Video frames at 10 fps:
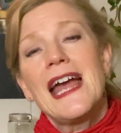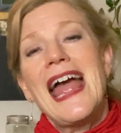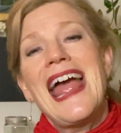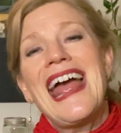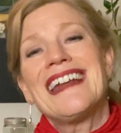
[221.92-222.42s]

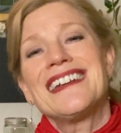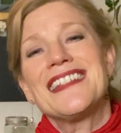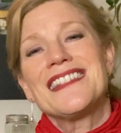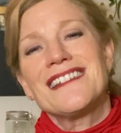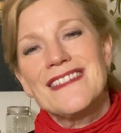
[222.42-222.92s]
And
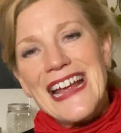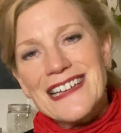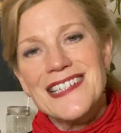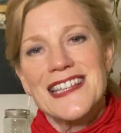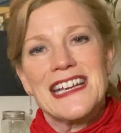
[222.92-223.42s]
the
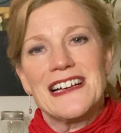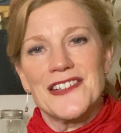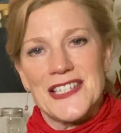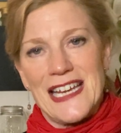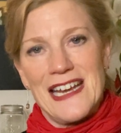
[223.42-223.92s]
last thing I'll
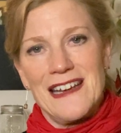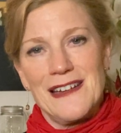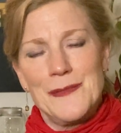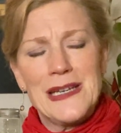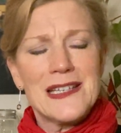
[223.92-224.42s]
say,
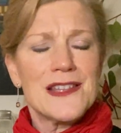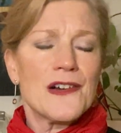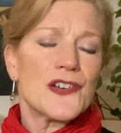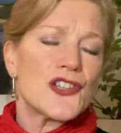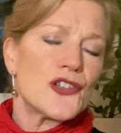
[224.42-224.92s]
because
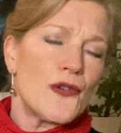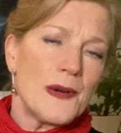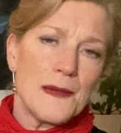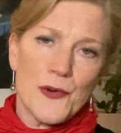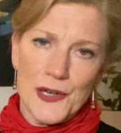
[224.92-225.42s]
there are so
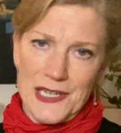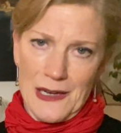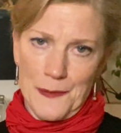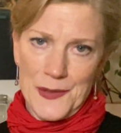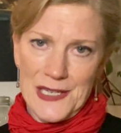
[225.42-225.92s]
many more
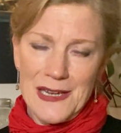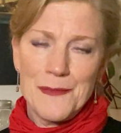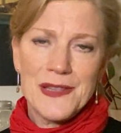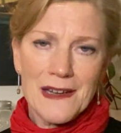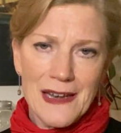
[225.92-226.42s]
tips,
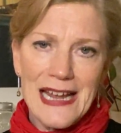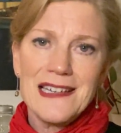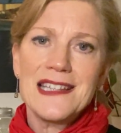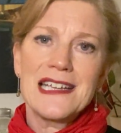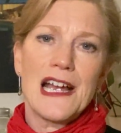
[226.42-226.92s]
but the
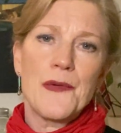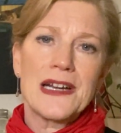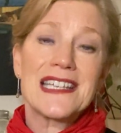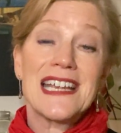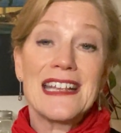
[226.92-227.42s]
last thing I want
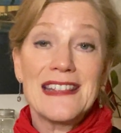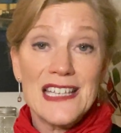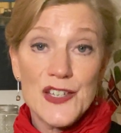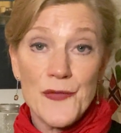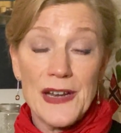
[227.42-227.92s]
to say in
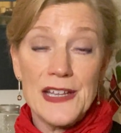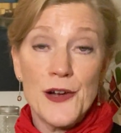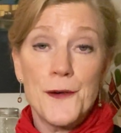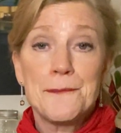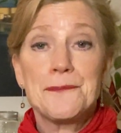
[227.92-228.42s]
this
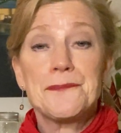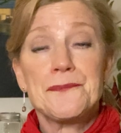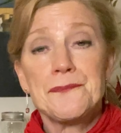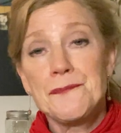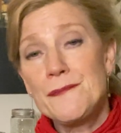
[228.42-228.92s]
video
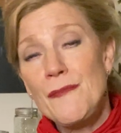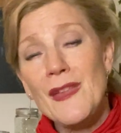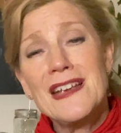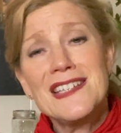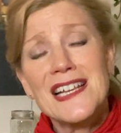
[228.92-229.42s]

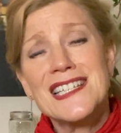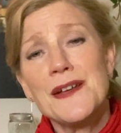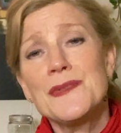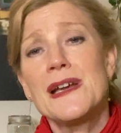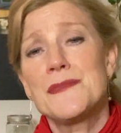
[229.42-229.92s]
is that
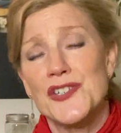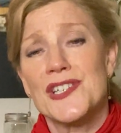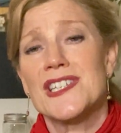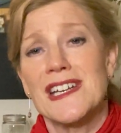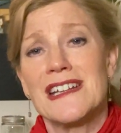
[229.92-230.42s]
sometimes
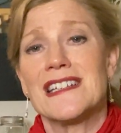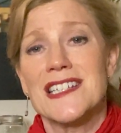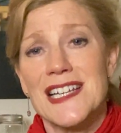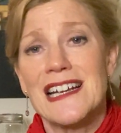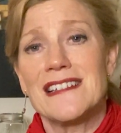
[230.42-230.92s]
just sitting in
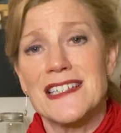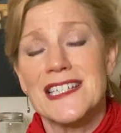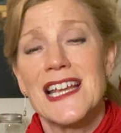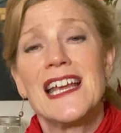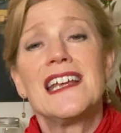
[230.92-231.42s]

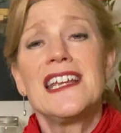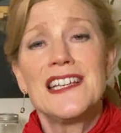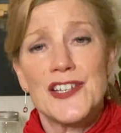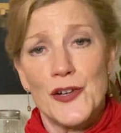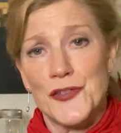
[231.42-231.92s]
silence
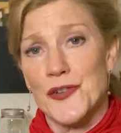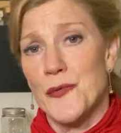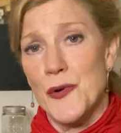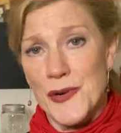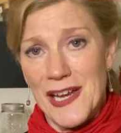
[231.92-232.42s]
is also
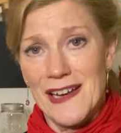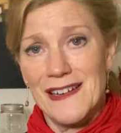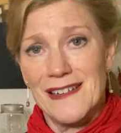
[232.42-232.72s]
okay.